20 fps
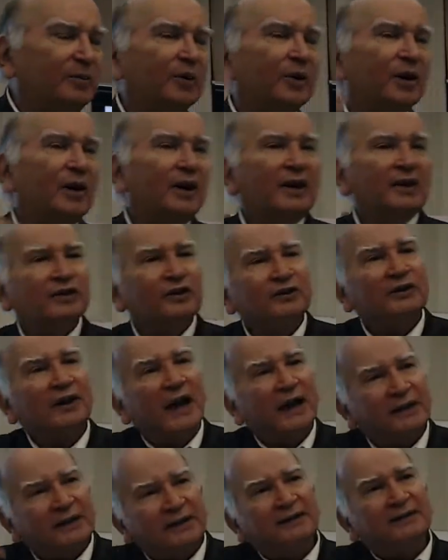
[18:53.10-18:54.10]
So that
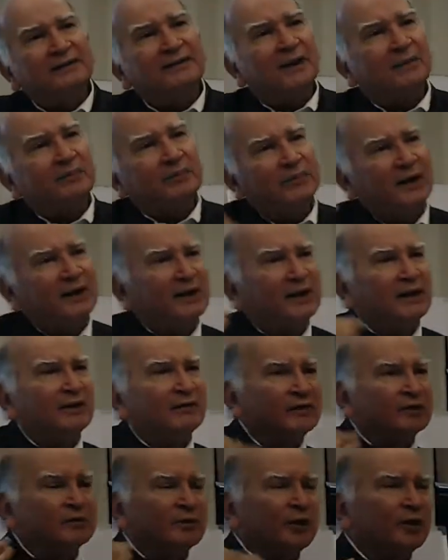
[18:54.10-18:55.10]
is something in which,
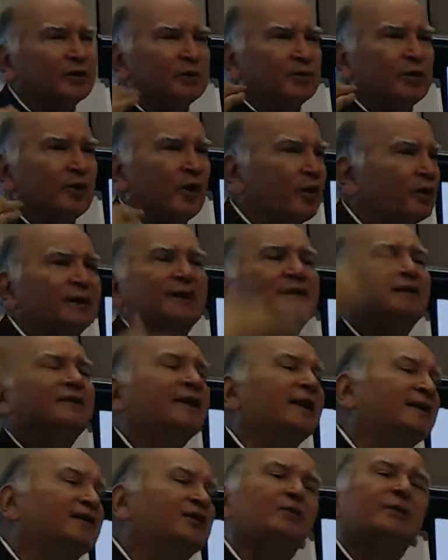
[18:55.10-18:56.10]
because broadly saying you
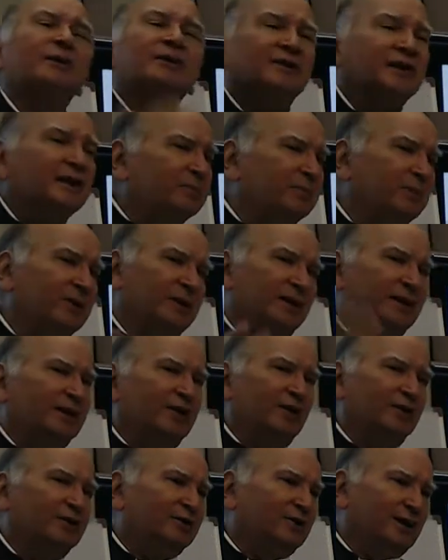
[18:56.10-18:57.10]
must keep learning all
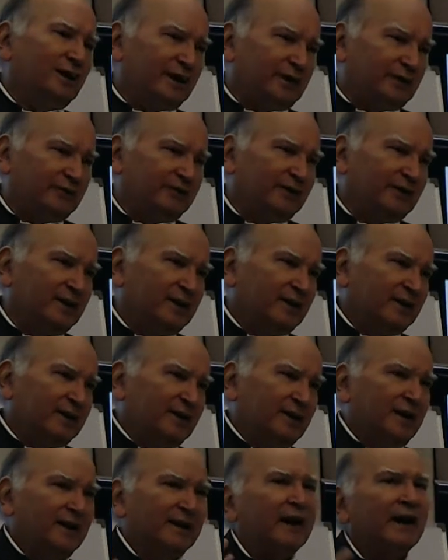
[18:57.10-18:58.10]
your life,
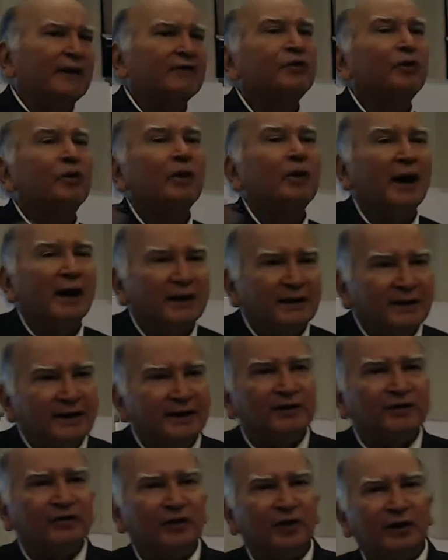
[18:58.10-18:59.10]
have no guidance
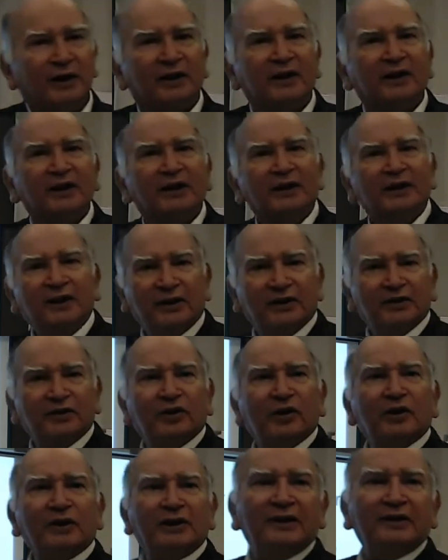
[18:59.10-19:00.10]
for it is not
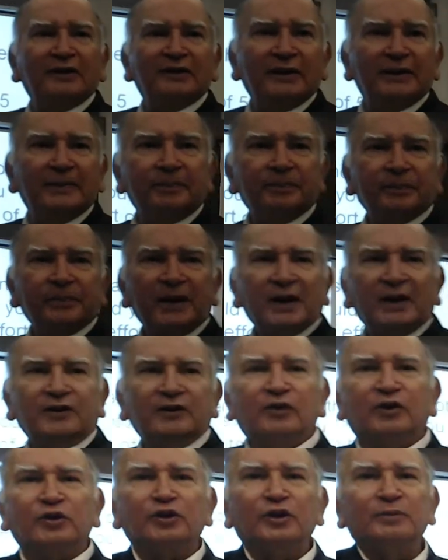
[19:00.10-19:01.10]
easy. You want to
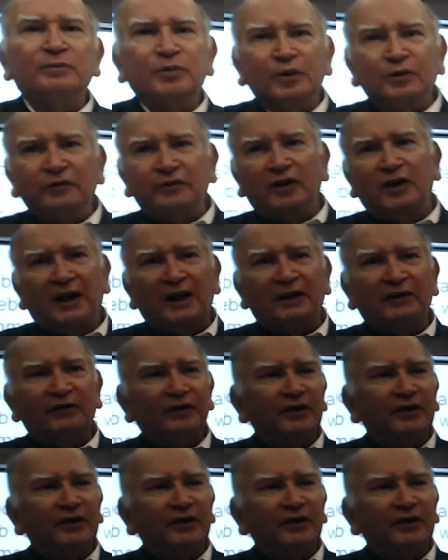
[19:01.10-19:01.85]
improve your language?